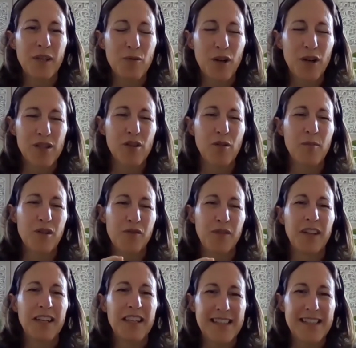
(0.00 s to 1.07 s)
so much for the
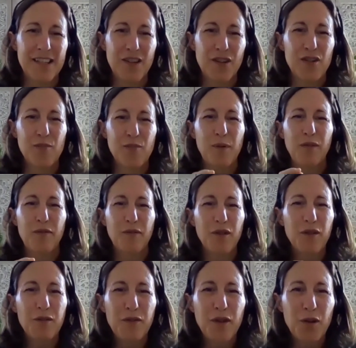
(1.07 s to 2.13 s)
listeners, but for the
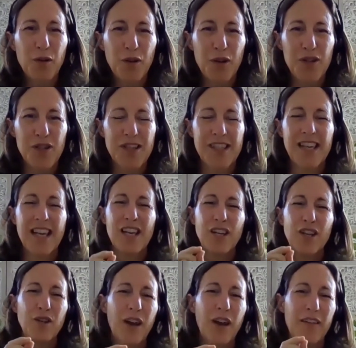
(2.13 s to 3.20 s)
viewers,
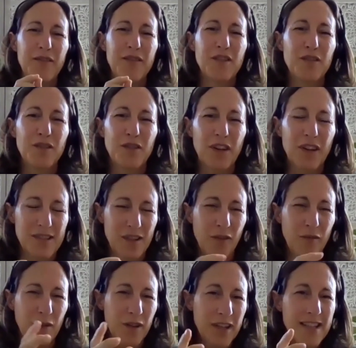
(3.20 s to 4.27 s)
you have to. So
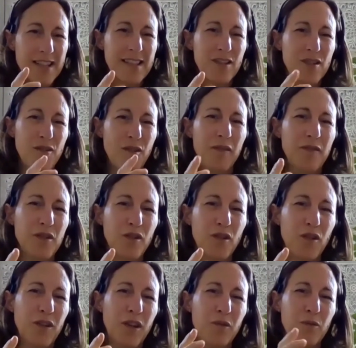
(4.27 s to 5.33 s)
for the listeners, you have to
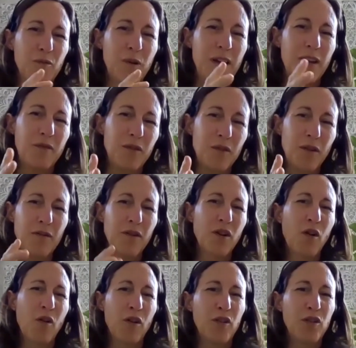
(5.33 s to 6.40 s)
know that if you ever
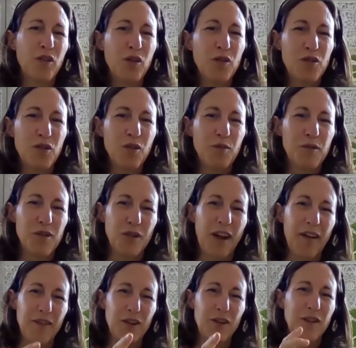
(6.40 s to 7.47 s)
go on the YouTube to
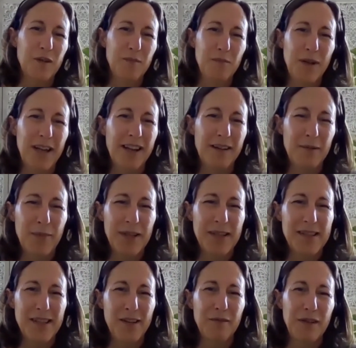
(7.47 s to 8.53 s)
have a look at
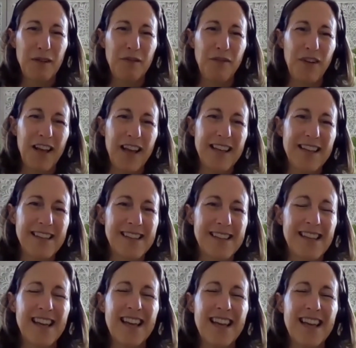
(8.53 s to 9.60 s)
Penelope's lovely face,
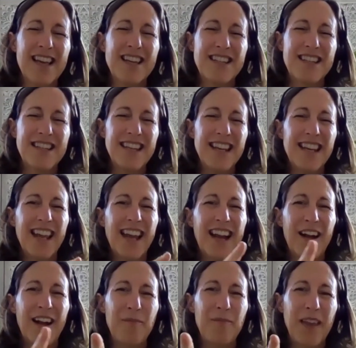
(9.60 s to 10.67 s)
she
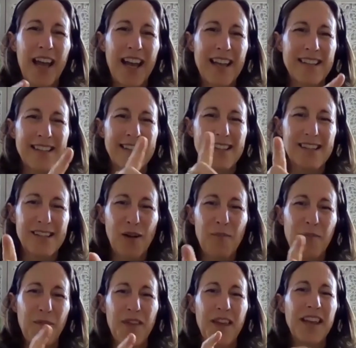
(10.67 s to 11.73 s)
has
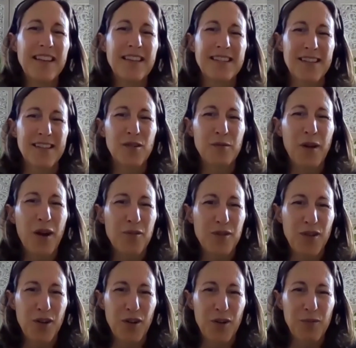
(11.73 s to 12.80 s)
some things around
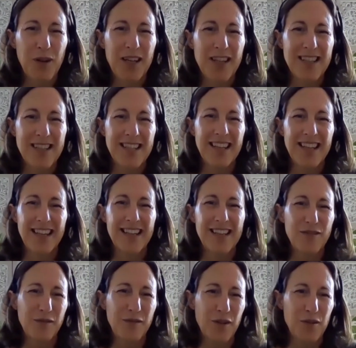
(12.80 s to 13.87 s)
her when she
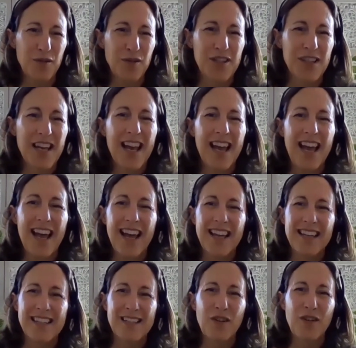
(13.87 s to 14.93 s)
interviews. And
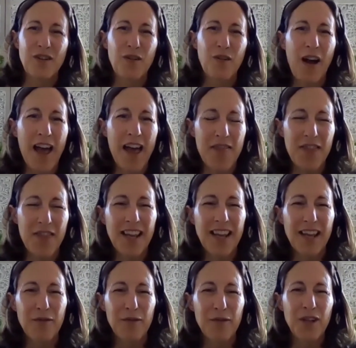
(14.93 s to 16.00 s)
so I
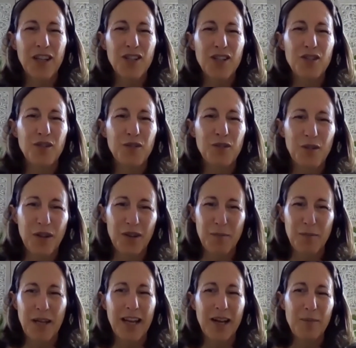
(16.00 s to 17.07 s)
think if we're going to do the
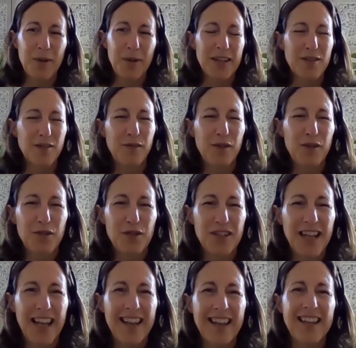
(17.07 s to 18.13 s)
Penelope interview
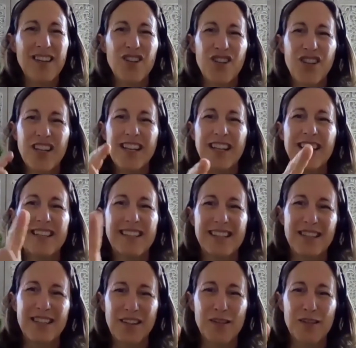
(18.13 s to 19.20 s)
today, then she needs to
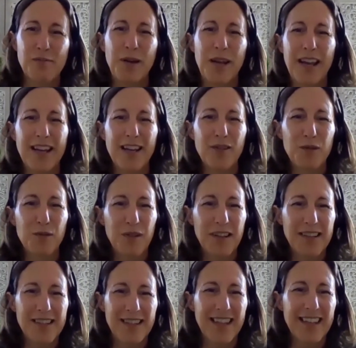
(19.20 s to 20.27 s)
explain all
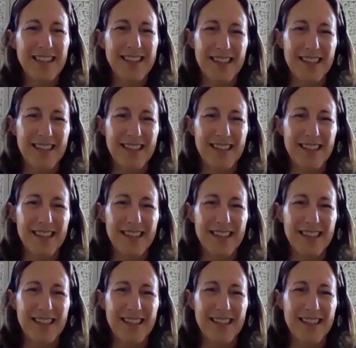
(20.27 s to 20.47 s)
these things that